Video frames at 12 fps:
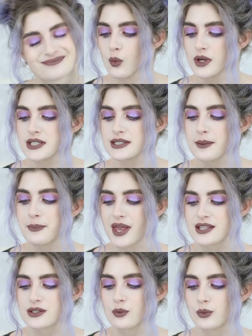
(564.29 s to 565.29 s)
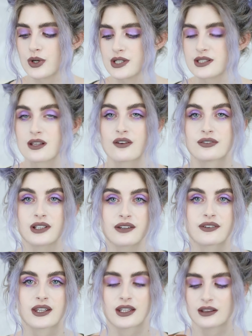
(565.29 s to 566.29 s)
What is the best and worst of
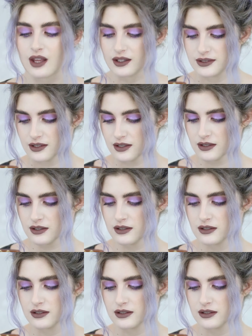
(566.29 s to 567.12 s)
living in London?